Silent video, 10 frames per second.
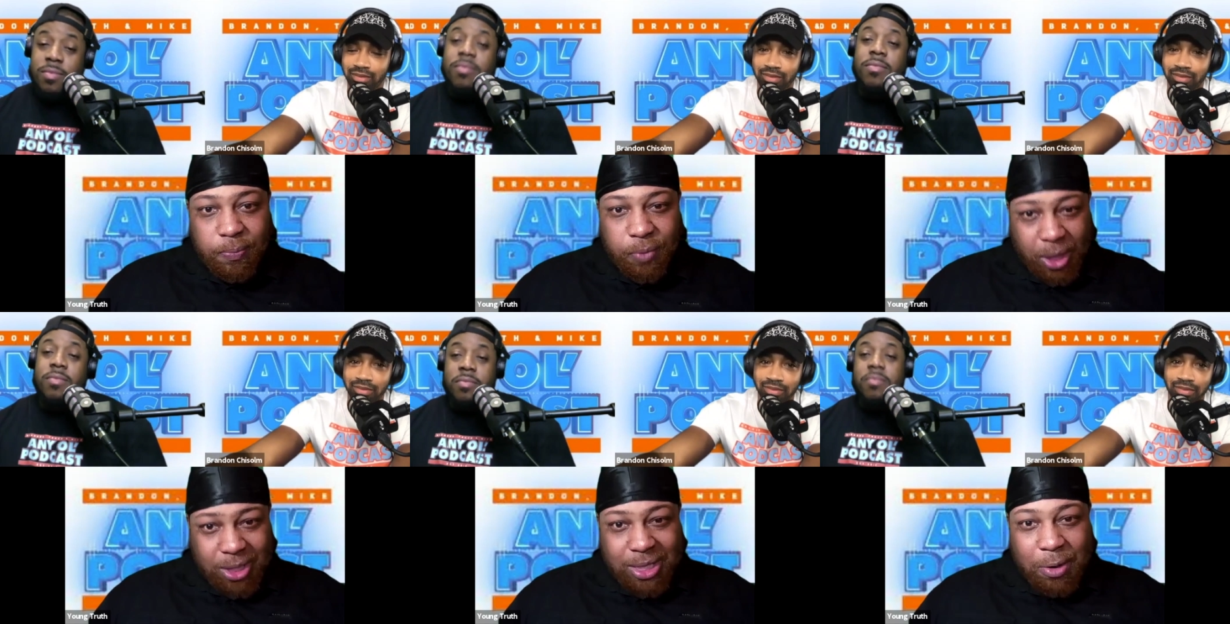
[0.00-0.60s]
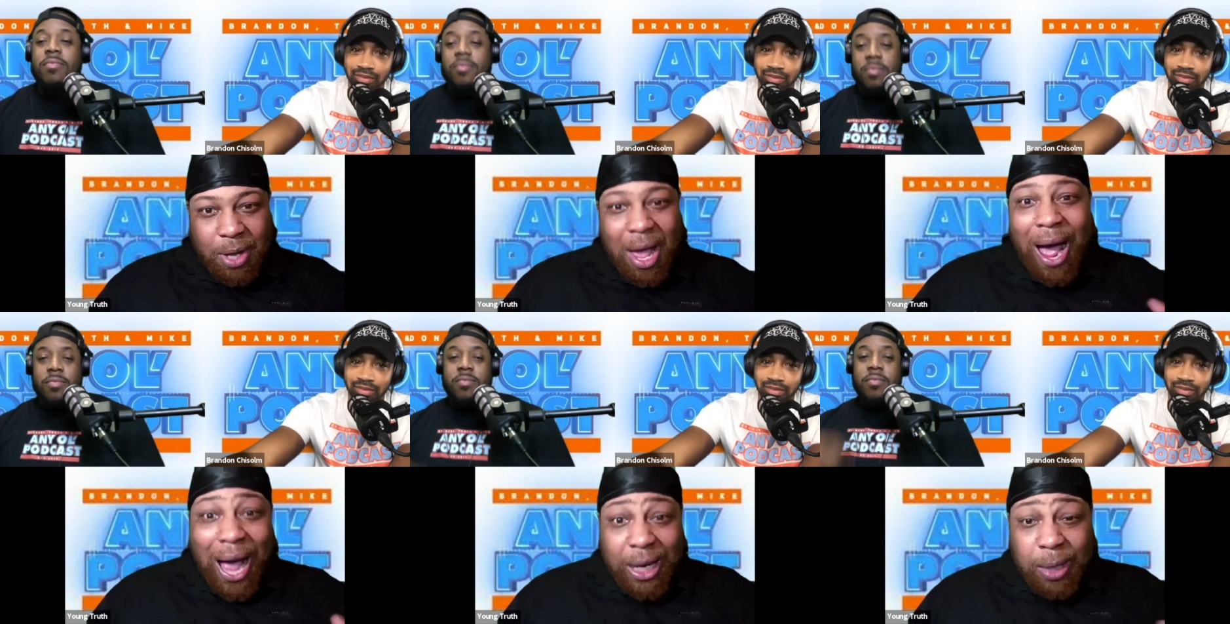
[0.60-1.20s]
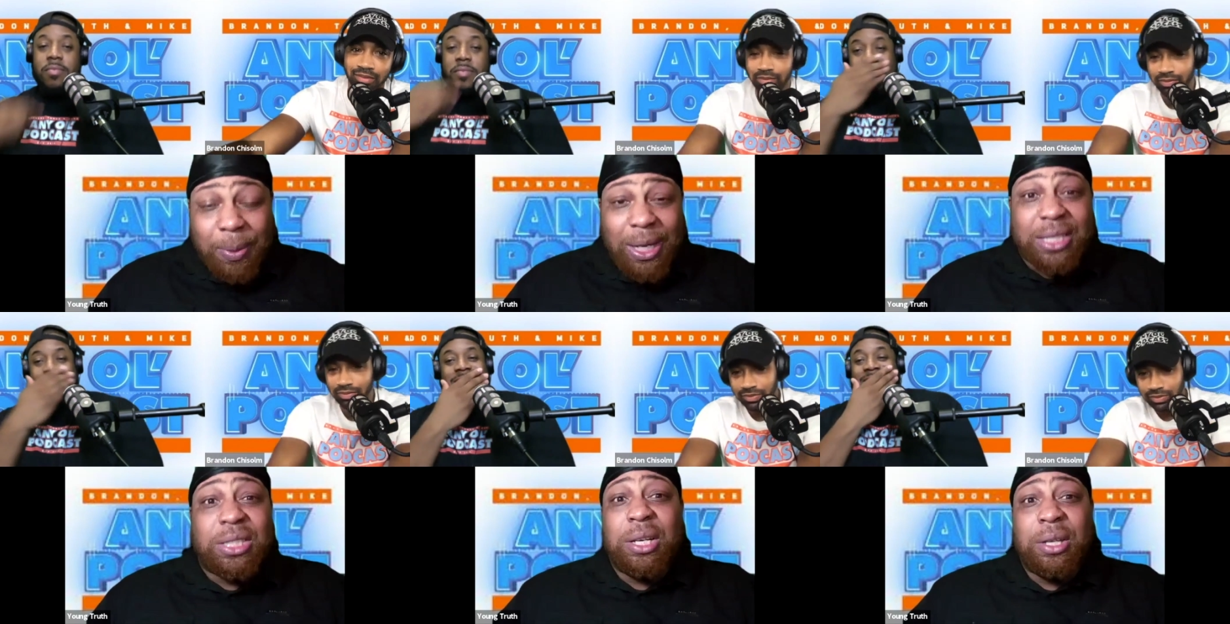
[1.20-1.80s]
Speaker 1: You understand? I could be
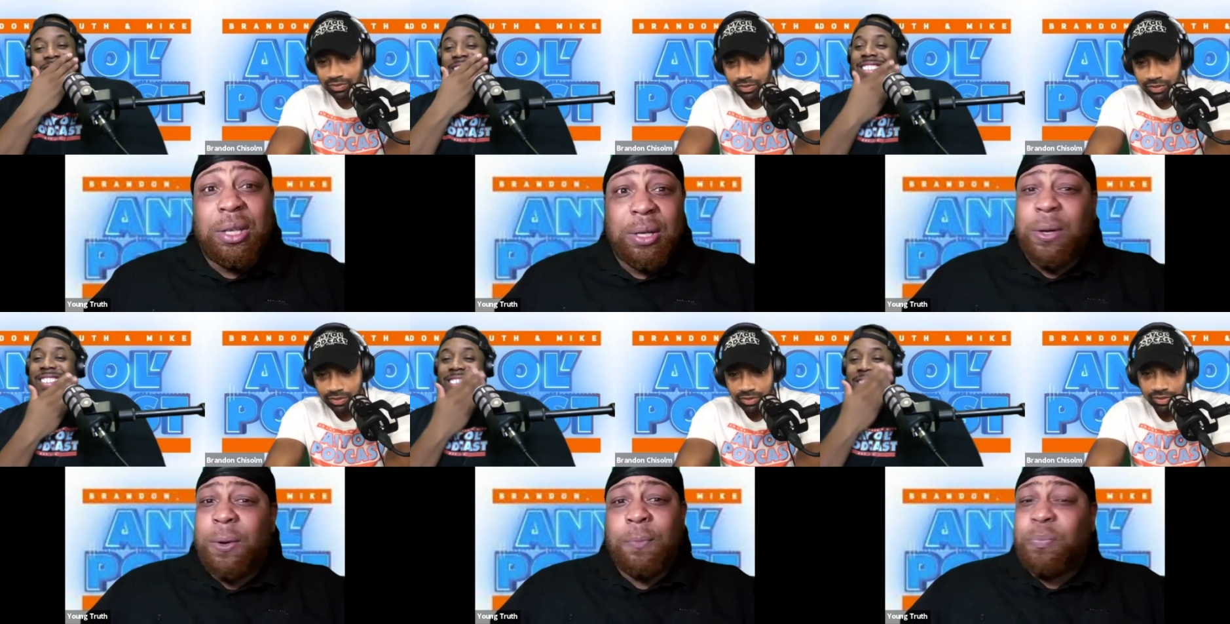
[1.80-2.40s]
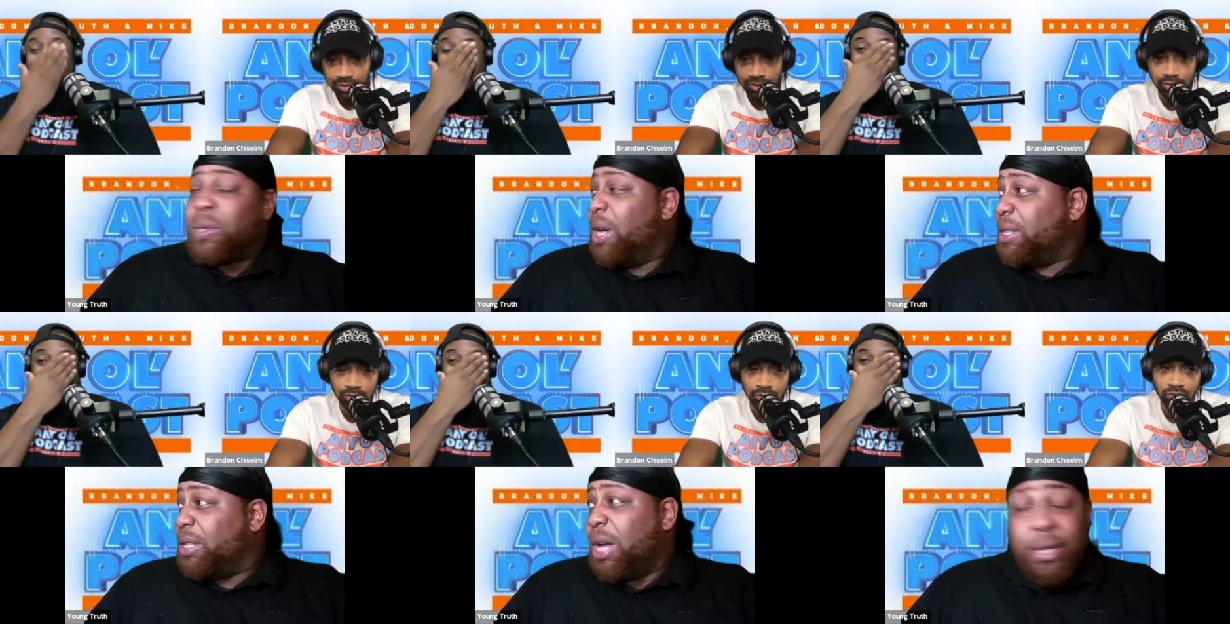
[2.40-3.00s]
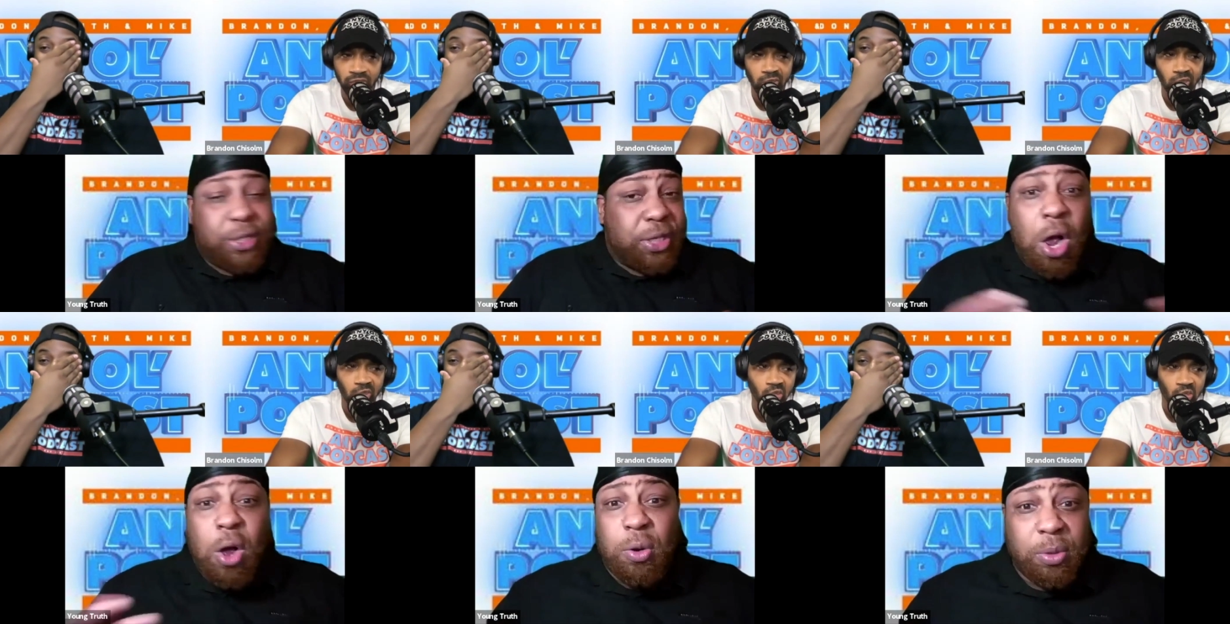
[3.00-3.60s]
listening to a, a
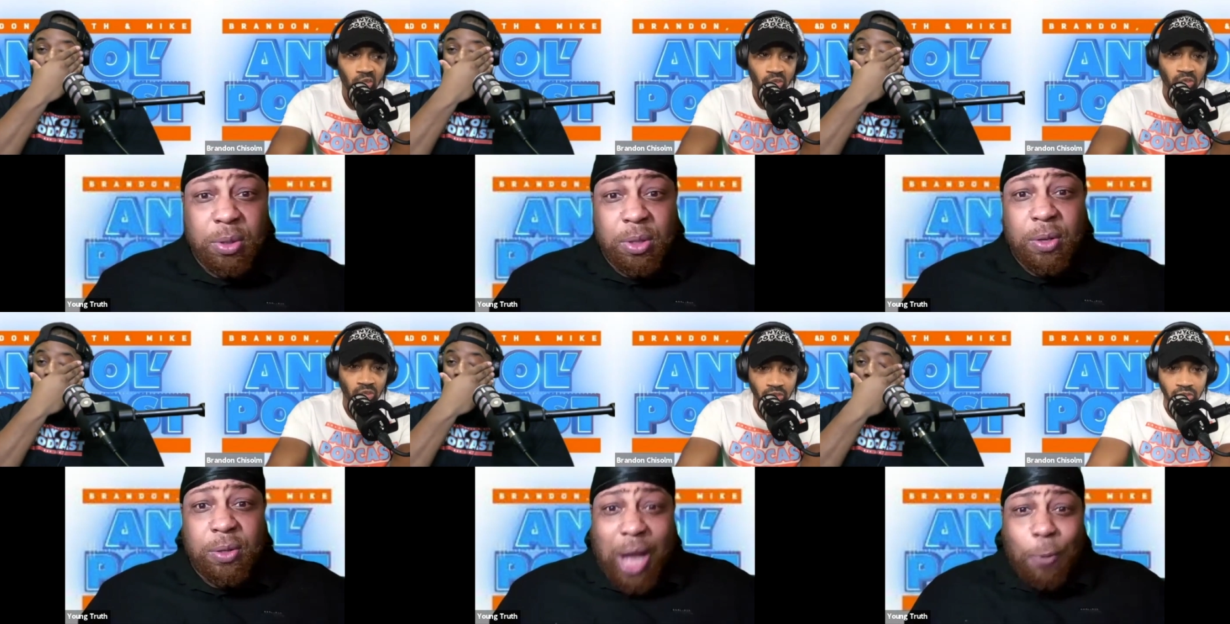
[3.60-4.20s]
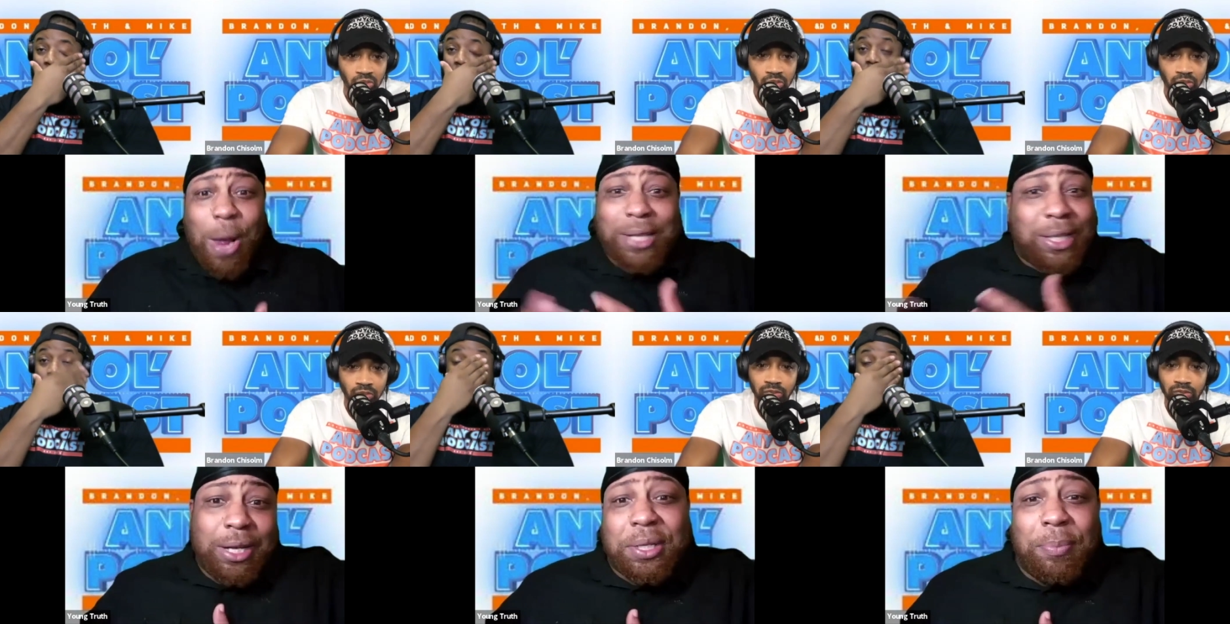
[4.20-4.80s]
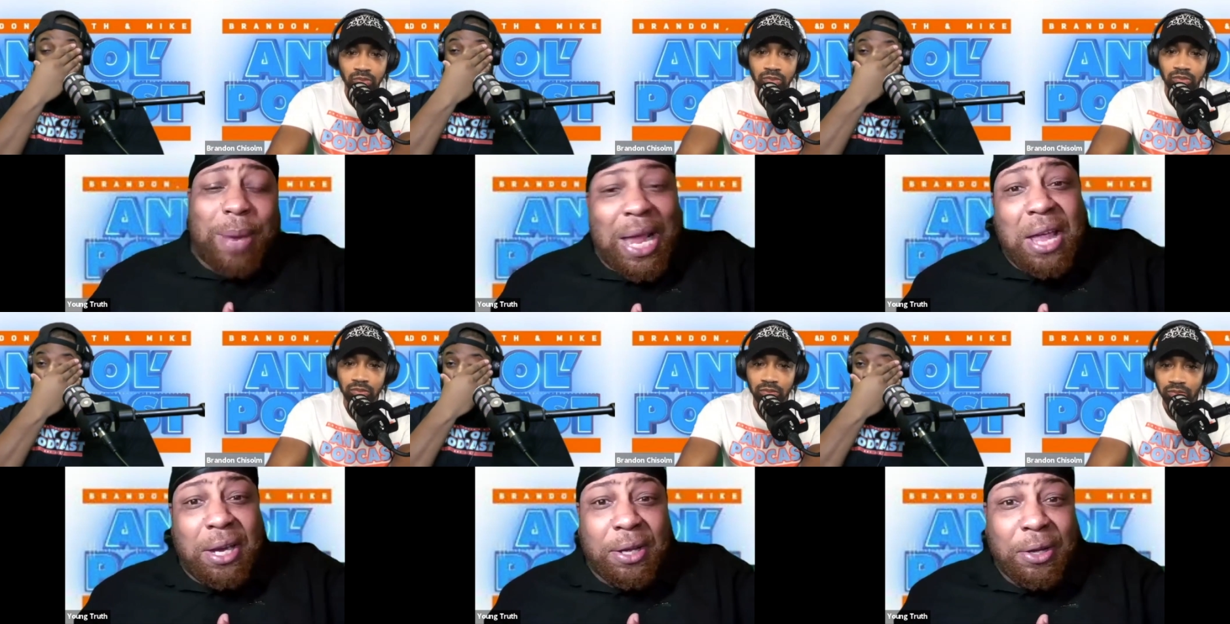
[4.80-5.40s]
song directing it to my
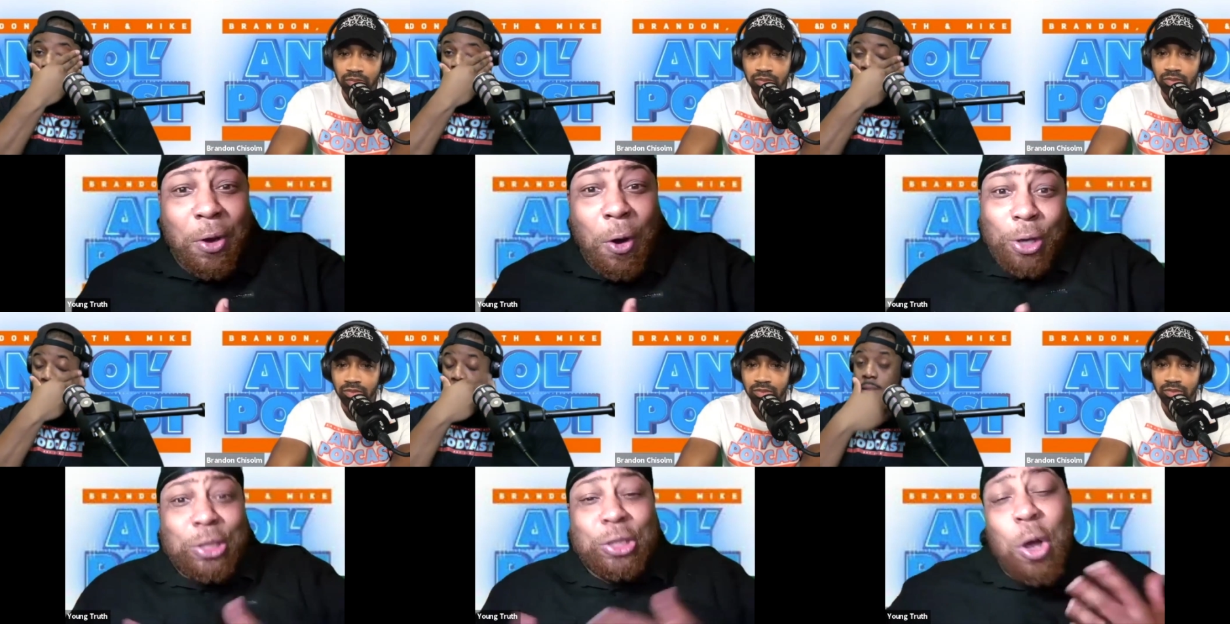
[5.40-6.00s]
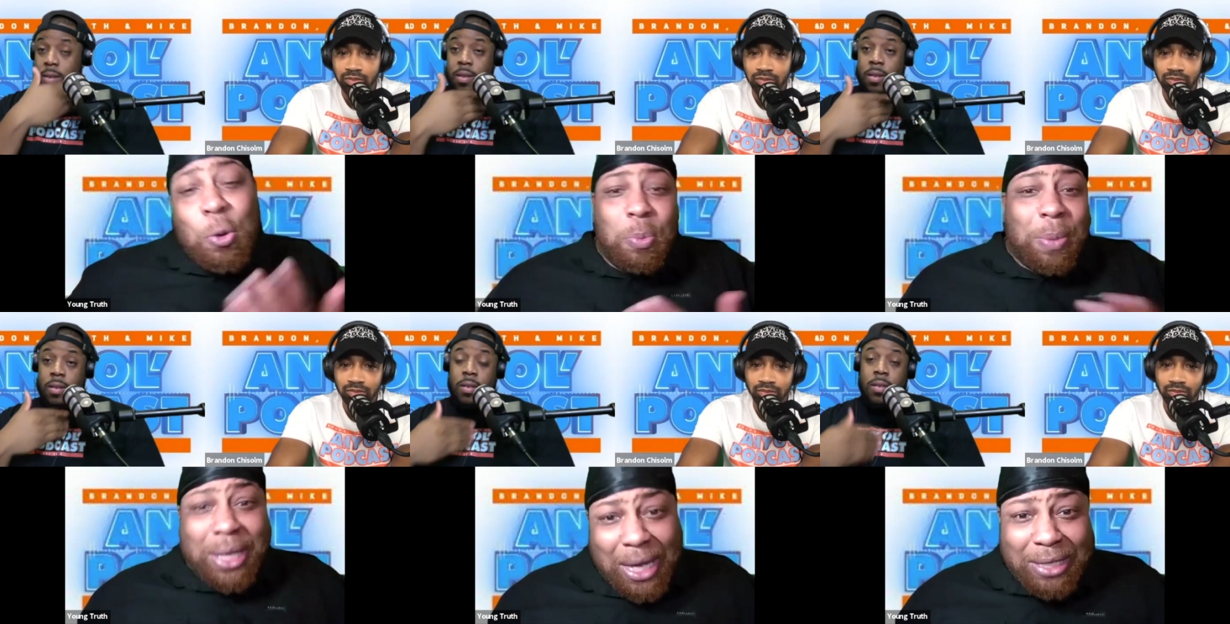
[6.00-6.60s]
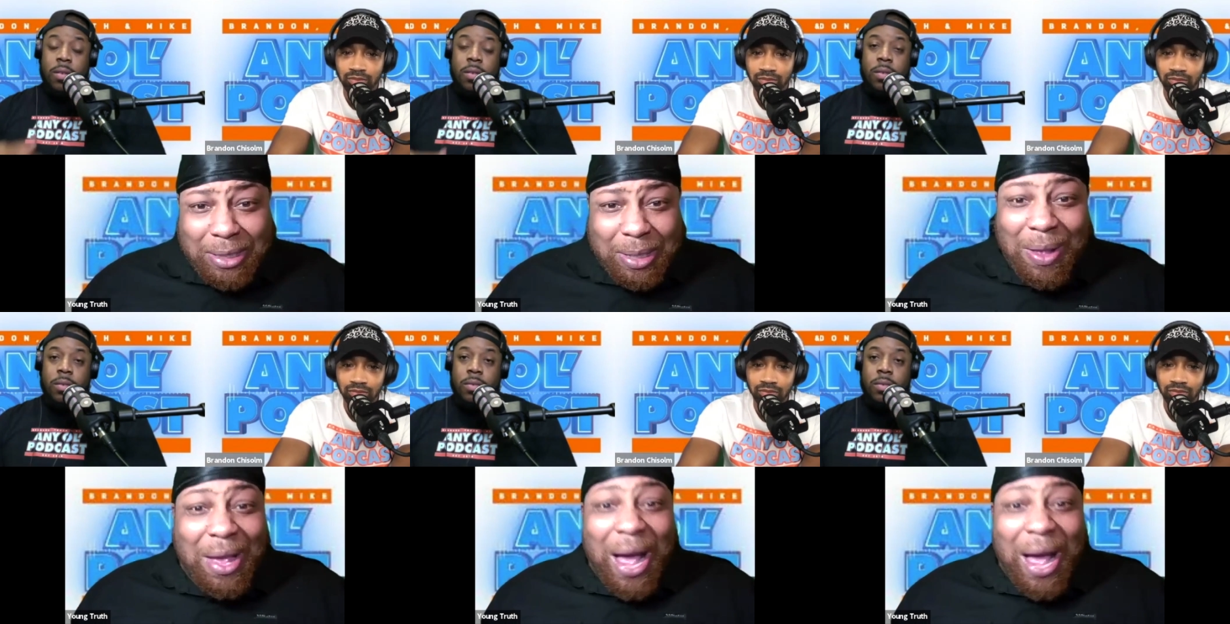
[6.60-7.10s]
lady or a song with my kids and stuff.